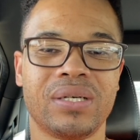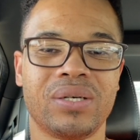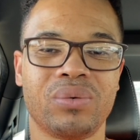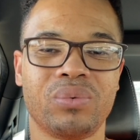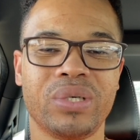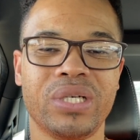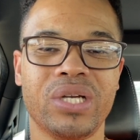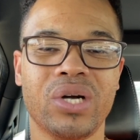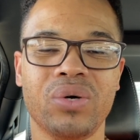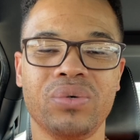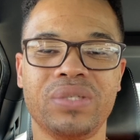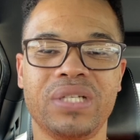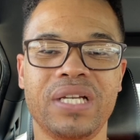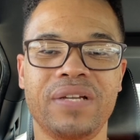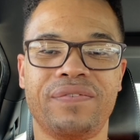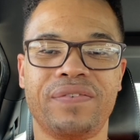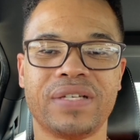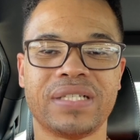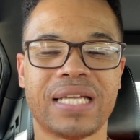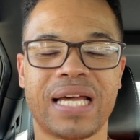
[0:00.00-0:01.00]
with no
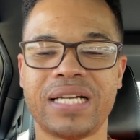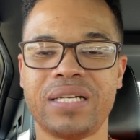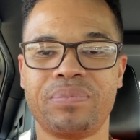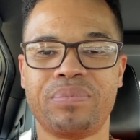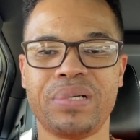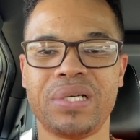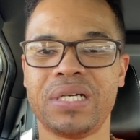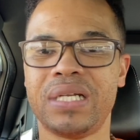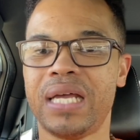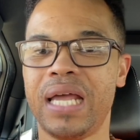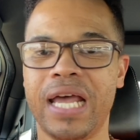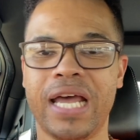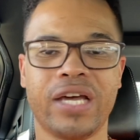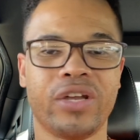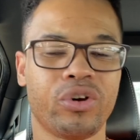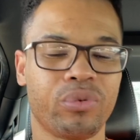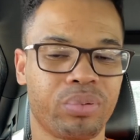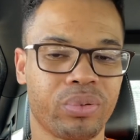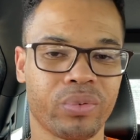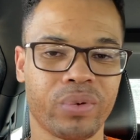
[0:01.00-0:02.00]
defense. Like, the build didn't have
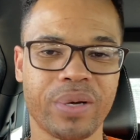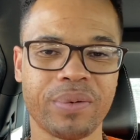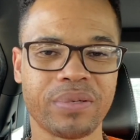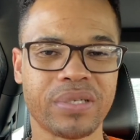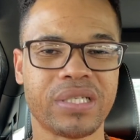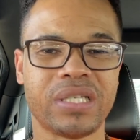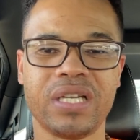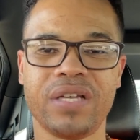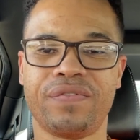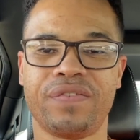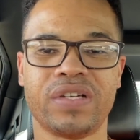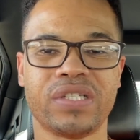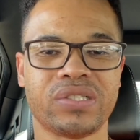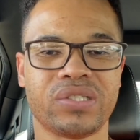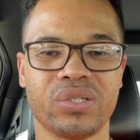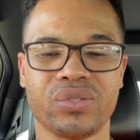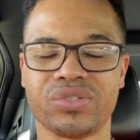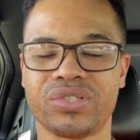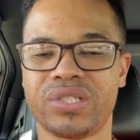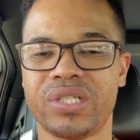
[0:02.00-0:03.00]
no perimeter defense,
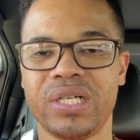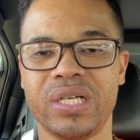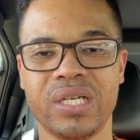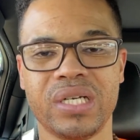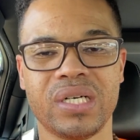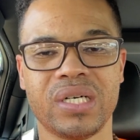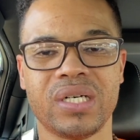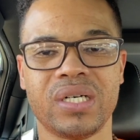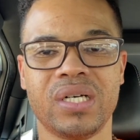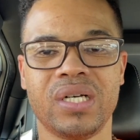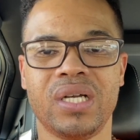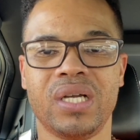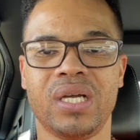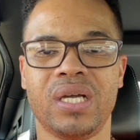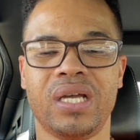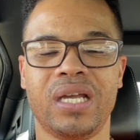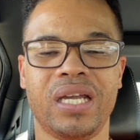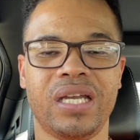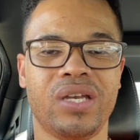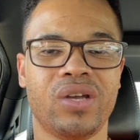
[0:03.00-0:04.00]
no steal,
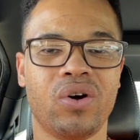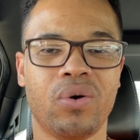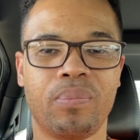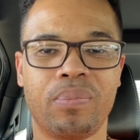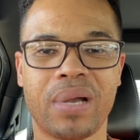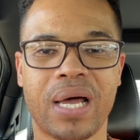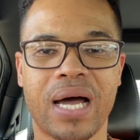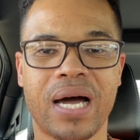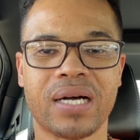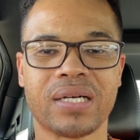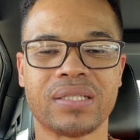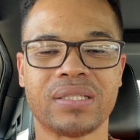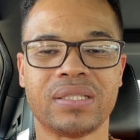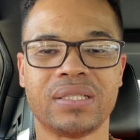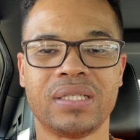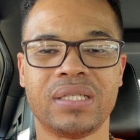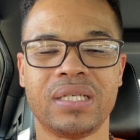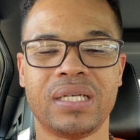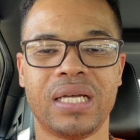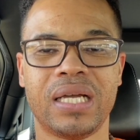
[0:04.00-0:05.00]
and no block.
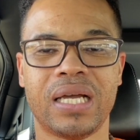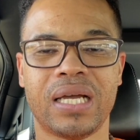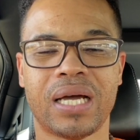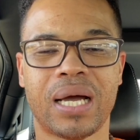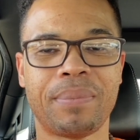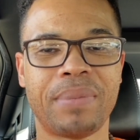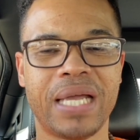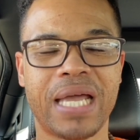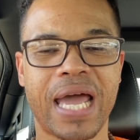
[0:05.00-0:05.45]
I mean,